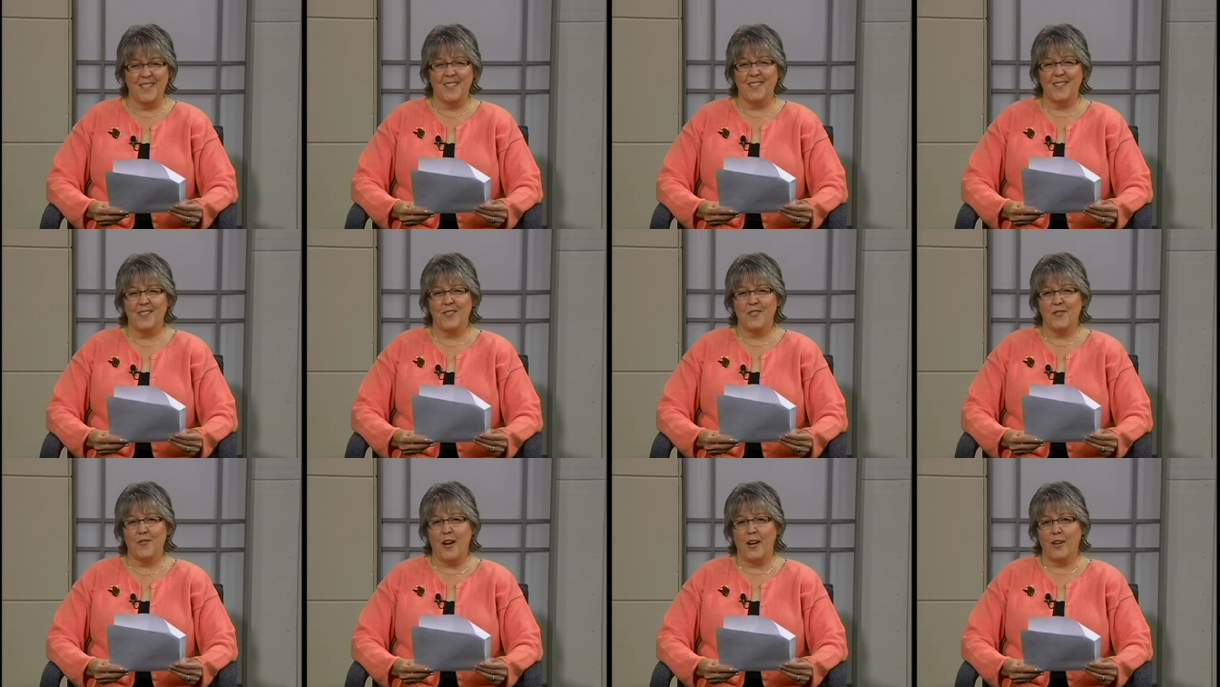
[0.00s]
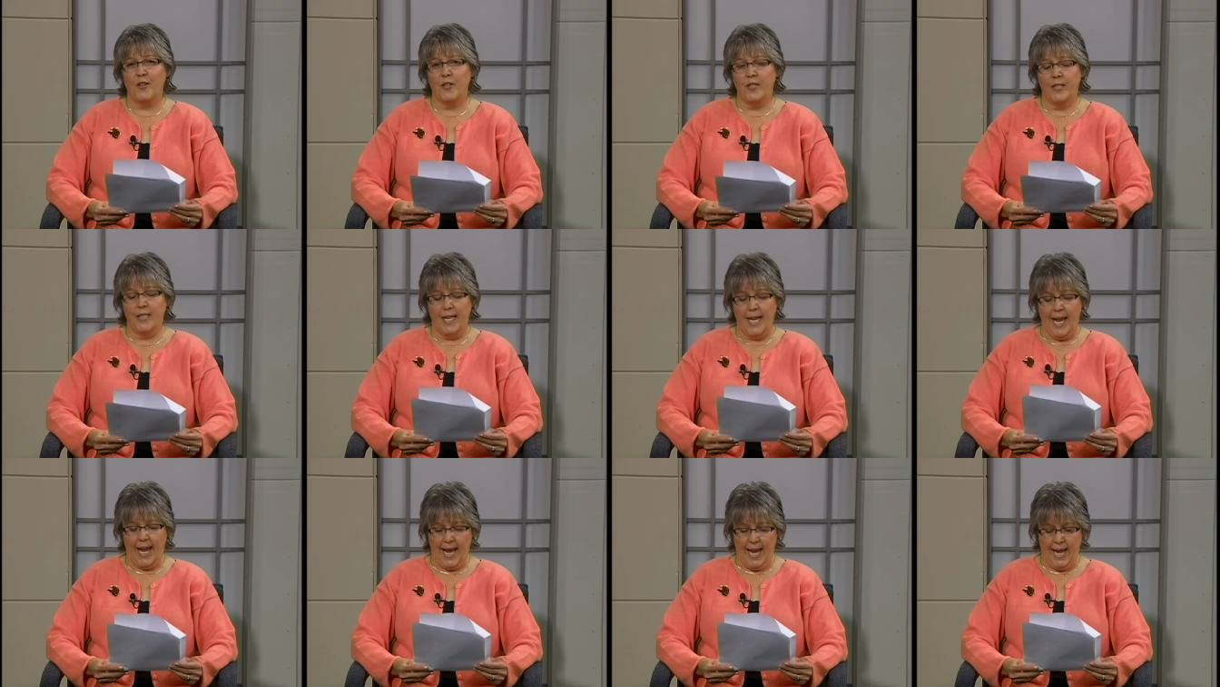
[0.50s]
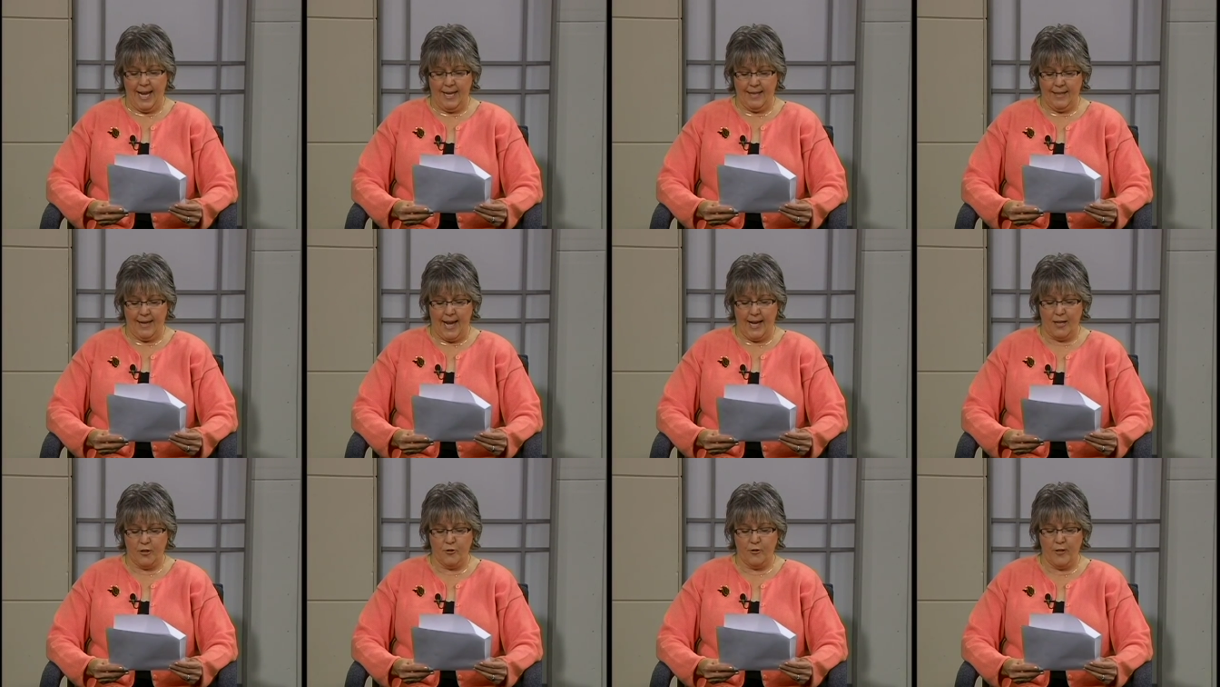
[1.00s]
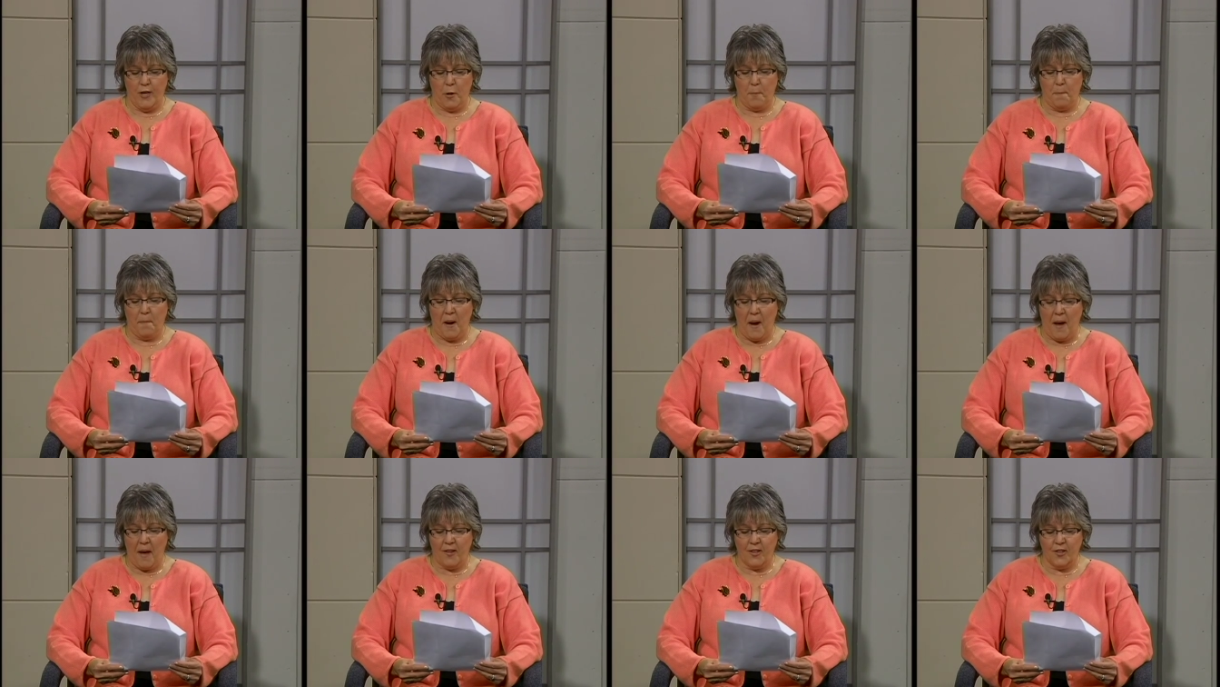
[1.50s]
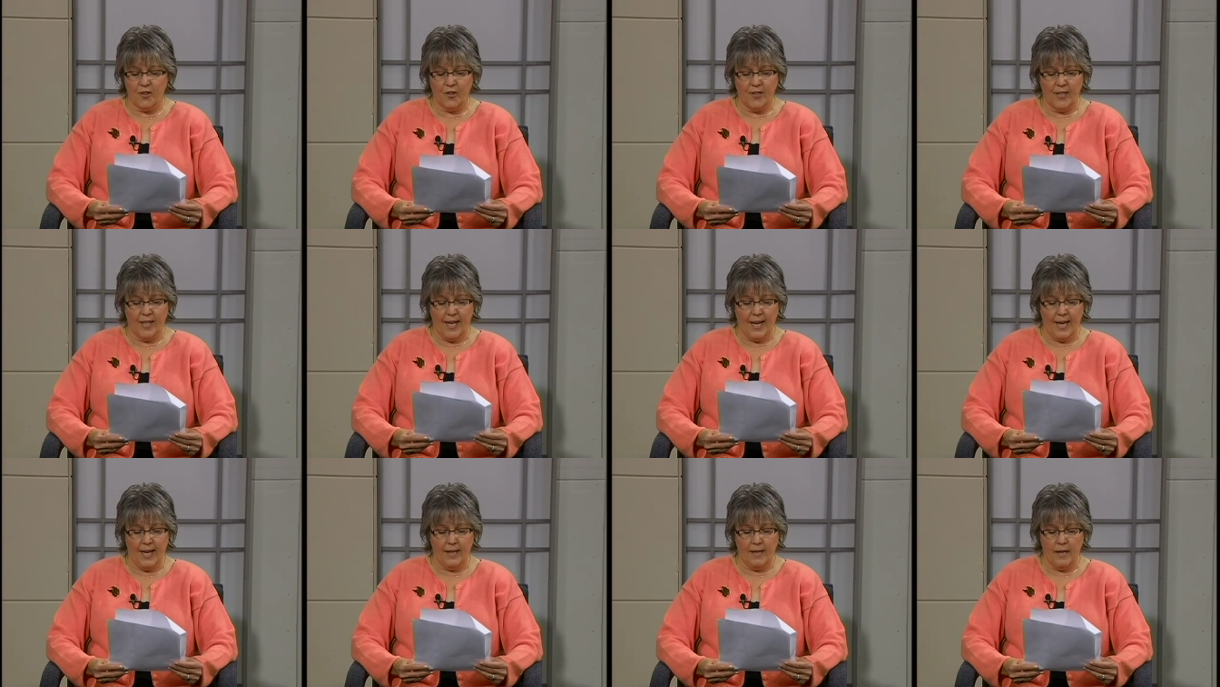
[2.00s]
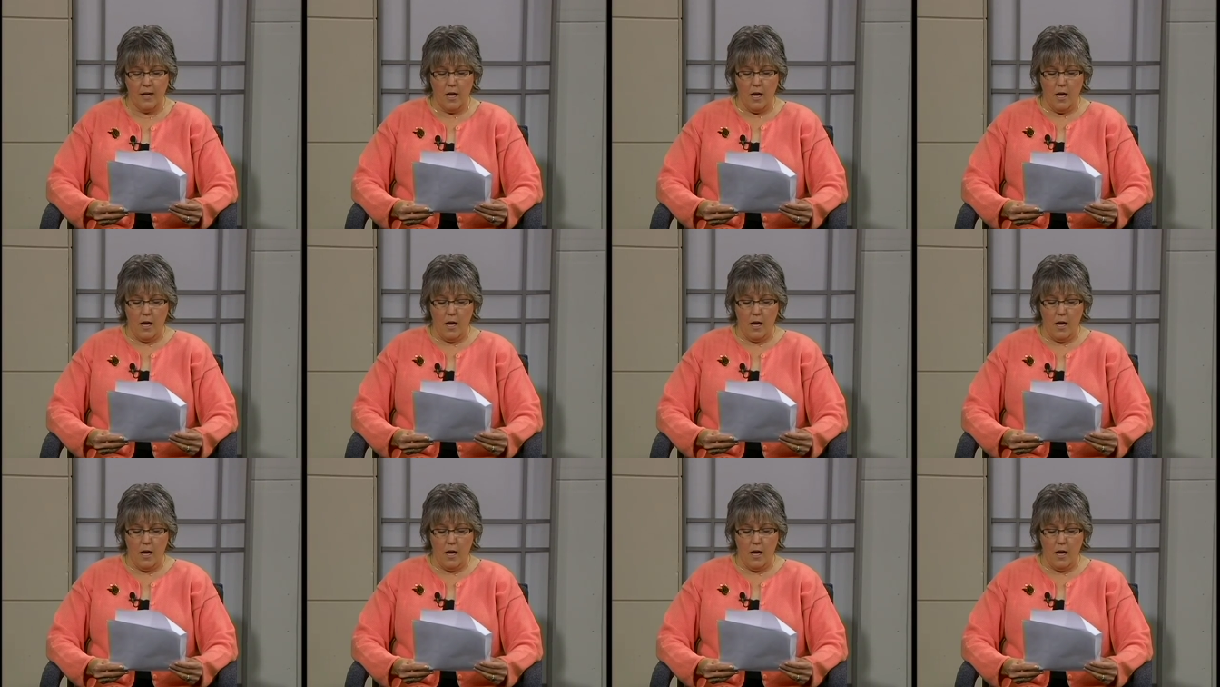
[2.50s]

construction and actually are polishing it